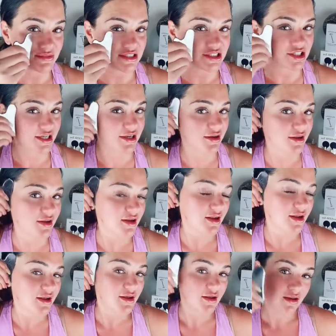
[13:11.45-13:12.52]
region
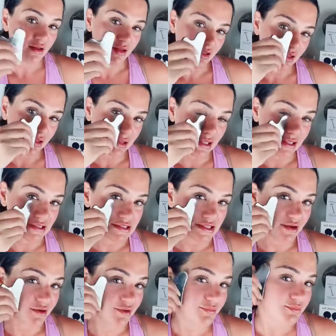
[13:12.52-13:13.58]
like
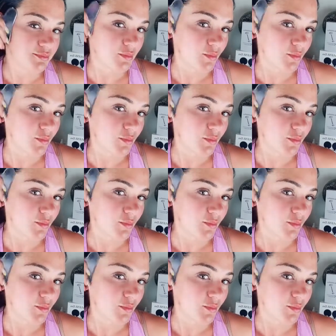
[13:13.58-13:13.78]
so.